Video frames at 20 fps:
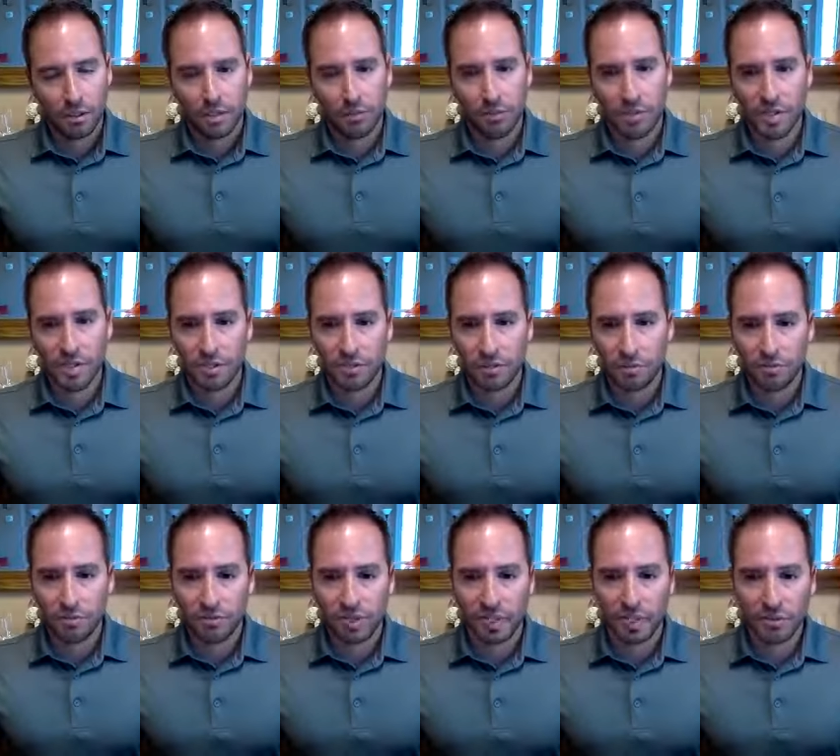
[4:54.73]
Verse number
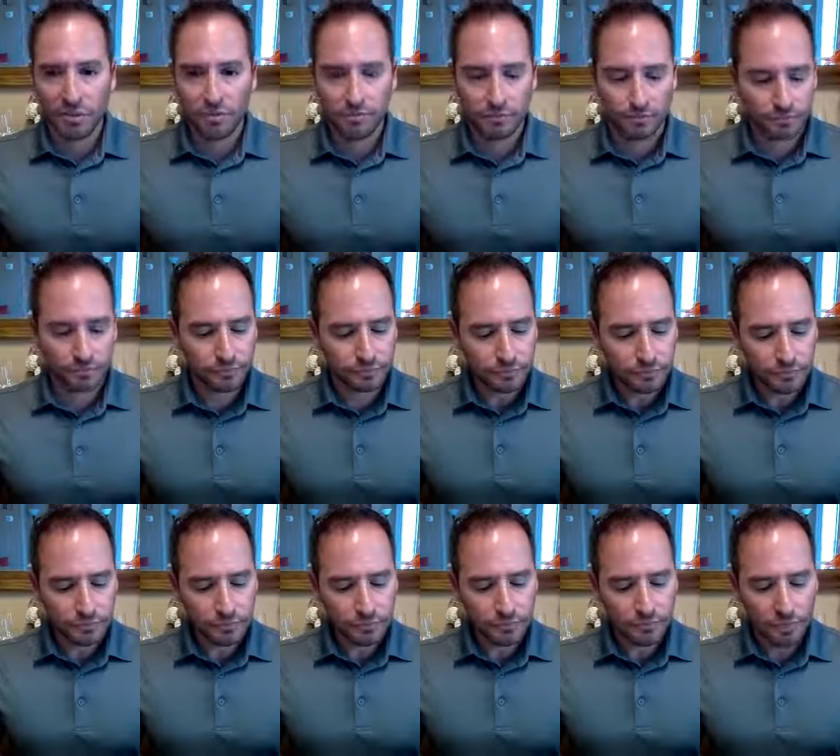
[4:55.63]
five.
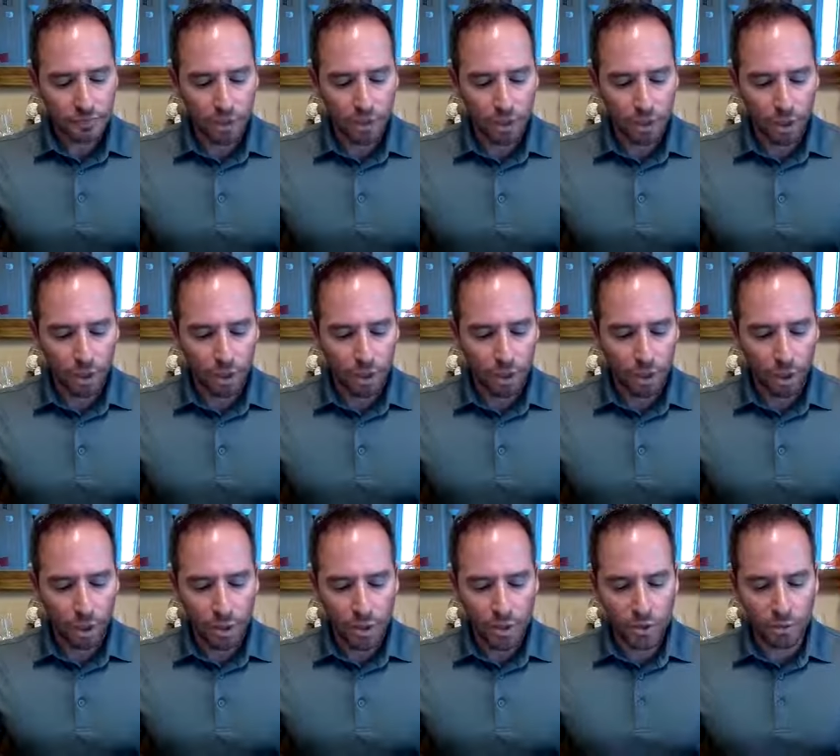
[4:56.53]

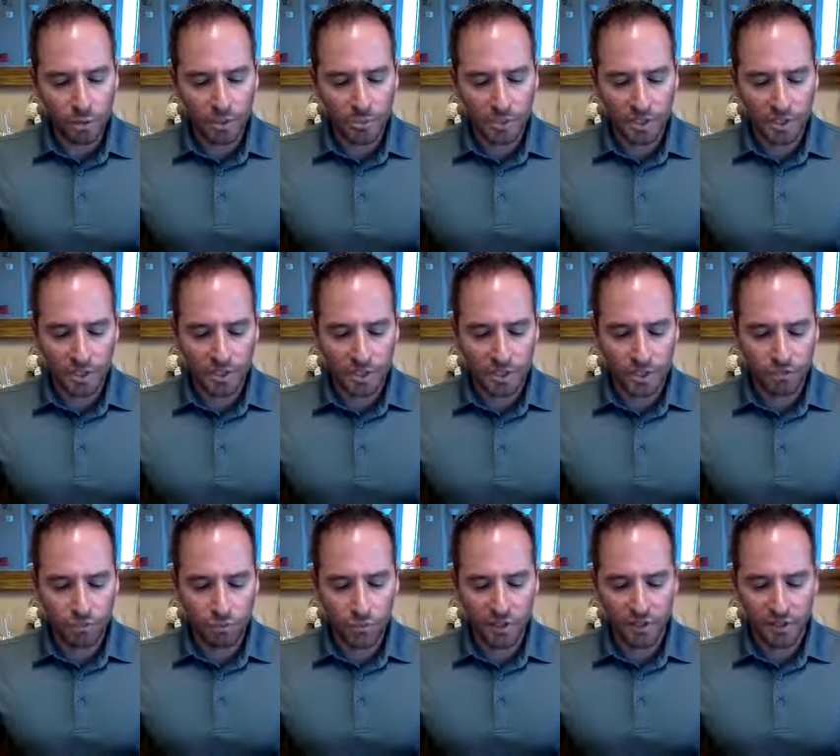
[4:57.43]
All human beings have
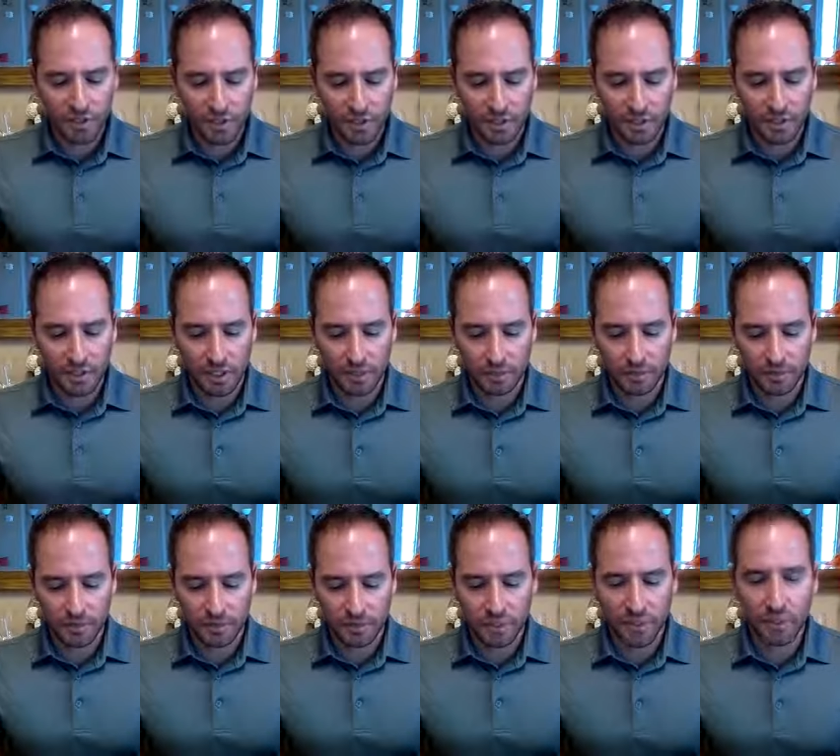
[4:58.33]
within them
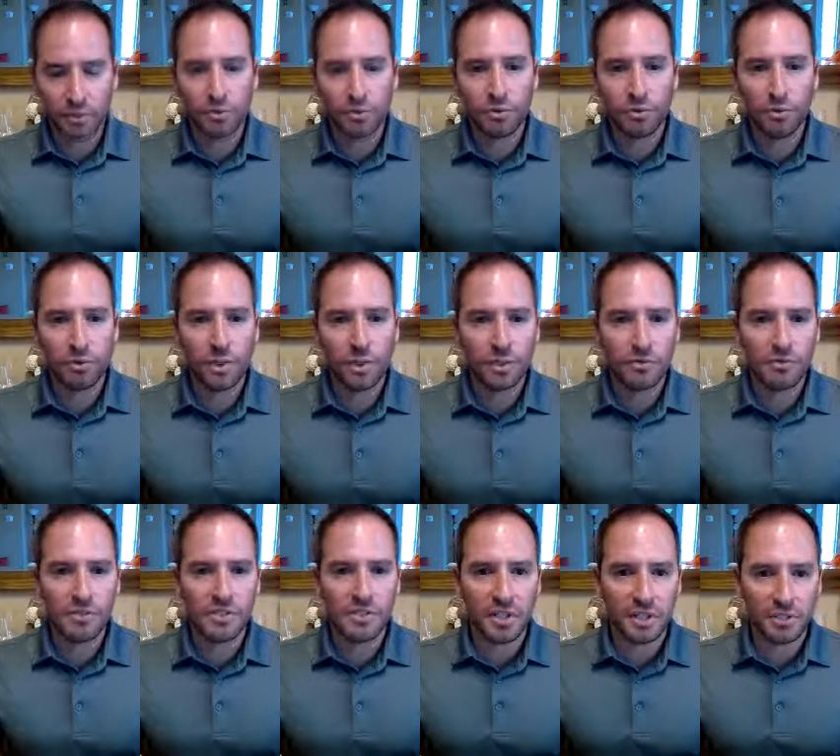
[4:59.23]
the intuitive
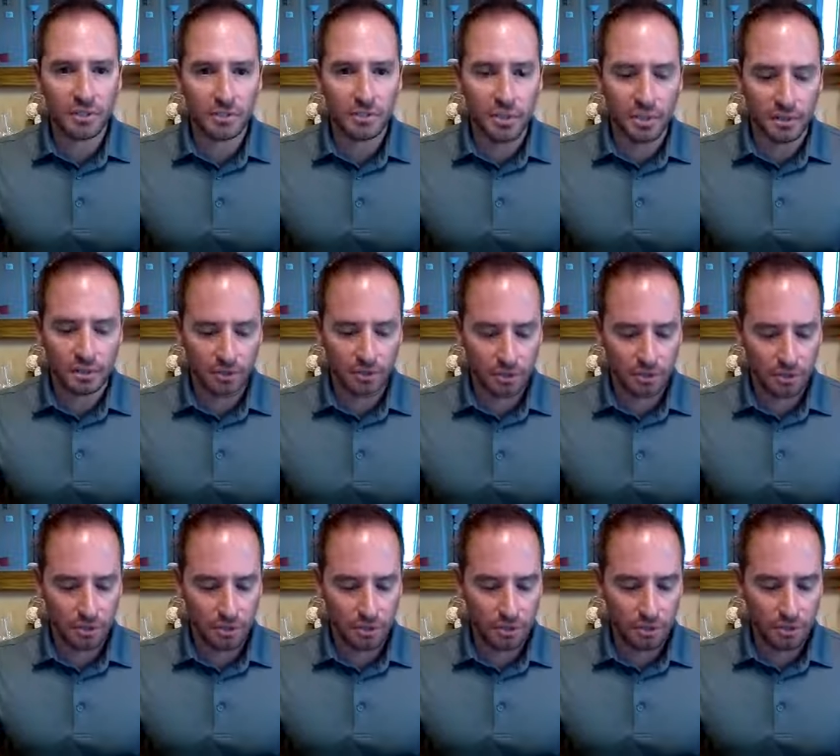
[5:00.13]
sentiment
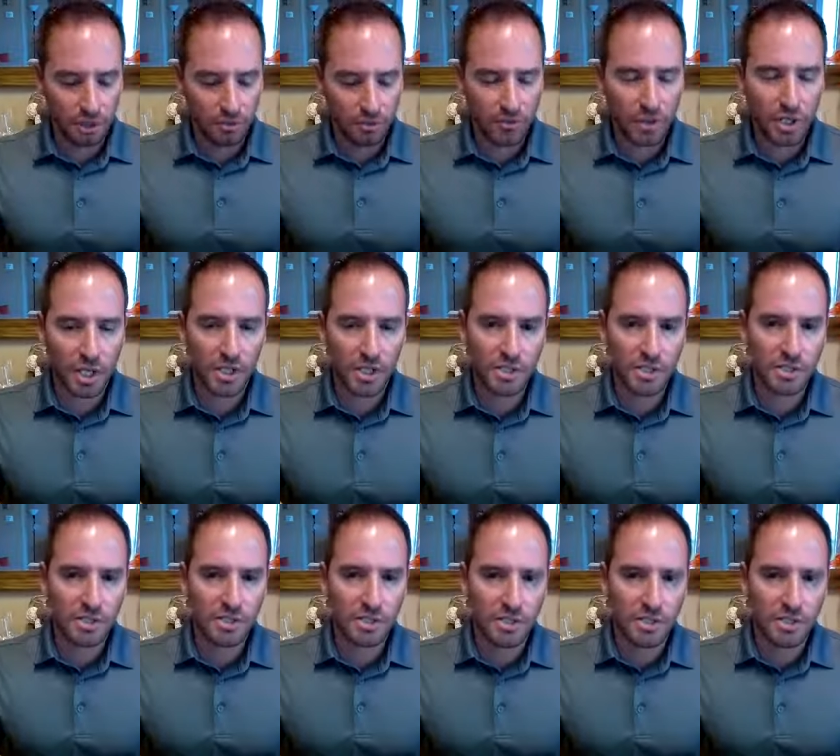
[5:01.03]
of God's
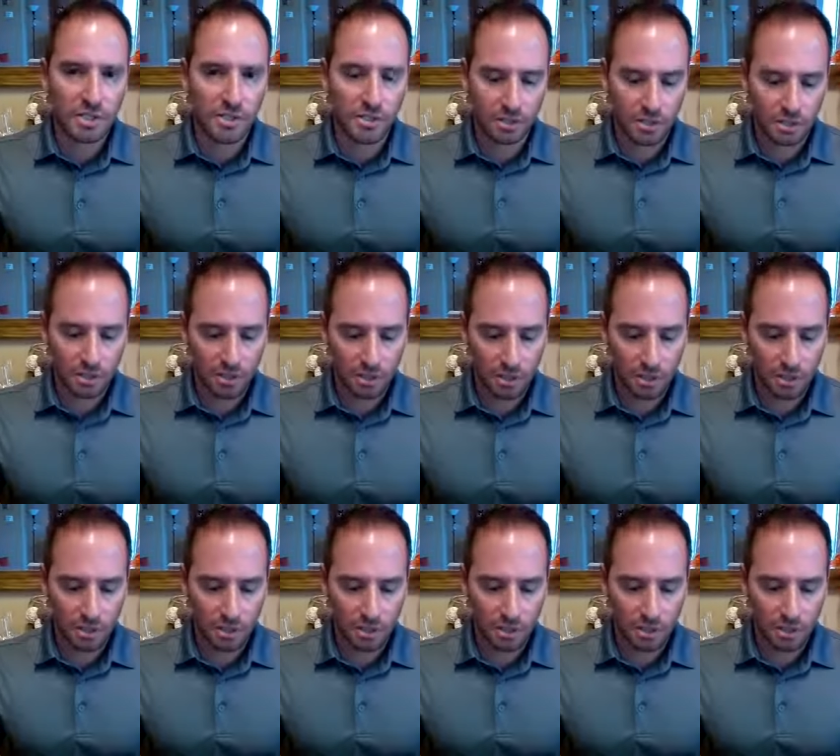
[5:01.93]
existence.